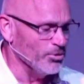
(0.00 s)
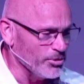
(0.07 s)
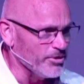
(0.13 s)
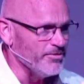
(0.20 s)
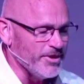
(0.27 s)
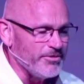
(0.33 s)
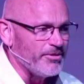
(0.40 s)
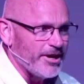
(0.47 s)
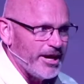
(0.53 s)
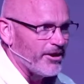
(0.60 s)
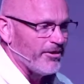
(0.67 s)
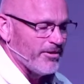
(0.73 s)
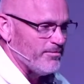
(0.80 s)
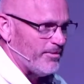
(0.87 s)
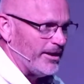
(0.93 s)
Lord of every
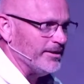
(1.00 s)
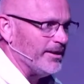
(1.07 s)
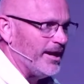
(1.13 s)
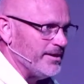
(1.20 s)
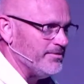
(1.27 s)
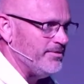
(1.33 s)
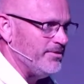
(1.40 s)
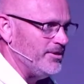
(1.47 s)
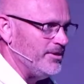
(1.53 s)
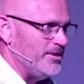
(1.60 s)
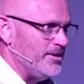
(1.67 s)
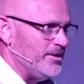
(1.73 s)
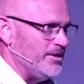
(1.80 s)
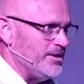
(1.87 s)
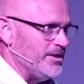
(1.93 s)
area of my life.
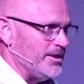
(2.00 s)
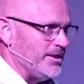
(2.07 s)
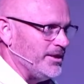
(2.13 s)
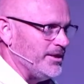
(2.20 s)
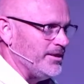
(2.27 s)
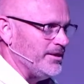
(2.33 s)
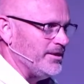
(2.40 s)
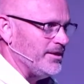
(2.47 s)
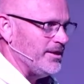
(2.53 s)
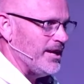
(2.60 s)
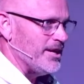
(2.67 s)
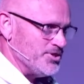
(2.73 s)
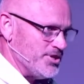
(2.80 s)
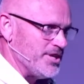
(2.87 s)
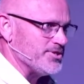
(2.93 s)

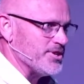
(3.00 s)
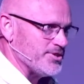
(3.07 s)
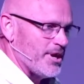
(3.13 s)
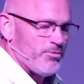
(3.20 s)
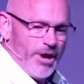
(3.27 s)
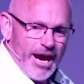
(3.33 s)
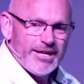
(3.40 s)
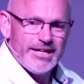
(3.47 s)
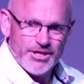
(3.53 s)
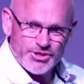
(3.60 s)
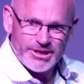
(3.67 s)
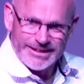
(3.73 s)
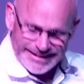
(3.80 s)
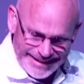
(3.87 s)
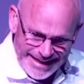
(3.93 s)
And Jesus, I
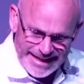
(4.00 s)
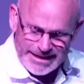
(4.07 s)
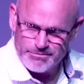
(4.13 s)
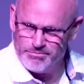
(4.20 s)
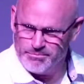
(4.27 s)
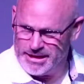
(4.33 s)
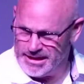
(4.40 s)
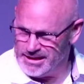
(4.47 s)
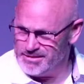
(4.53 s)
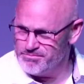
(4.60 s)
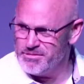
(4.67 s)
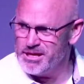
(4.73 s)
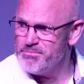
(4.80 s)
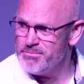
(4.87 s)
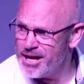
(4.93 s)
need you to lead me.
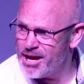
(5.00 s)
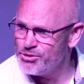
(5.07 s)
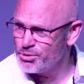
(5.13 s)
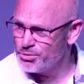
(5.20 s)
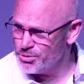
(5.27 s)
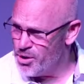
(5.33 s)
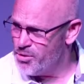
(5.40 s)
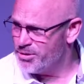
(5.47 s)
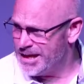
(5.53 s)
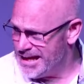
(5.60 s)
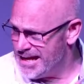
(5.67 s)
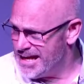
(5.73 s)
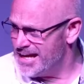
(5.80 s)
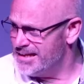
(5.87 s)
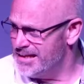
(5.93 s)
Meet me on the road
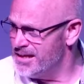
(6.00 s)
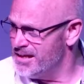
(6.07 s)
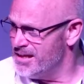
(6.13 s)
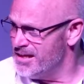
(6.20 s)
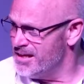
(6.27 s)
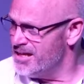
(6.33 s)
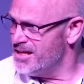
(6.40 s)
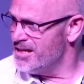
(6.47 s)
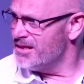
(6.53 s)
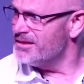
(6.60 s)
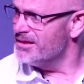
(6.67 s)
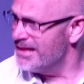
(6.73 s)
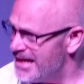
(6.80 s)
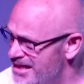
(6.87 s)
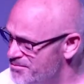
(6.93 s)
ahead.
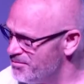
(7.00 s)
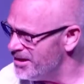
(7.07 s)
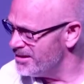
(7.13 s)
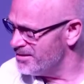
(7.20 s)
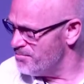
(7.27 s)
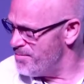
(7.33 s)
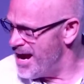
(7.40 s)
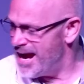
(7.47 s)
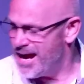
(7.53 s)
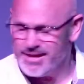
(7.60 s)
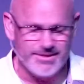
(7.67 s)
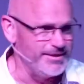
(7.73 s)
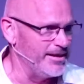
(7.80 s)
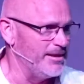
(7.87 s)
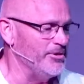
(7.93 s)
Lead me in the
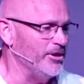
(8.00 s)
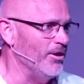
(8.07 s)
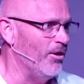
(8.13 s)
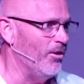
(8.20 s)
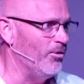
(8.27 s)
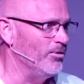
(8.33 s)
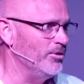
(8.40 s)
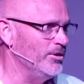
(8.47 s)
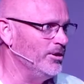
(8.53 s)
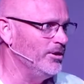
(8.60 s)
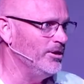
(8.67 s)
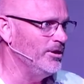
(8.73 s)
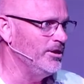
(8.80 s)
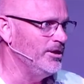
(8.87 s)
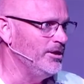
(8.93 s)
path that I'm to go.
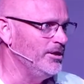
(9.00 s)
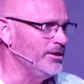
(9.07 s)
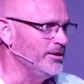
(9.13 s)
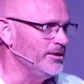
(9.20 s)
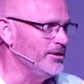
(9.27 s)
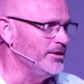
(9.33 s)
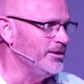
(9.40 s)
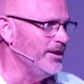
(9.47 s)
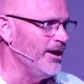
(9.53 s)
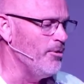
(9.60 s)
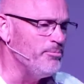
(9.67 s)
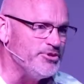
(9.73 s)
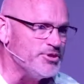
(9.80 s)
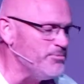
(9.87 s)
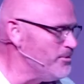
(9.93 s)
Help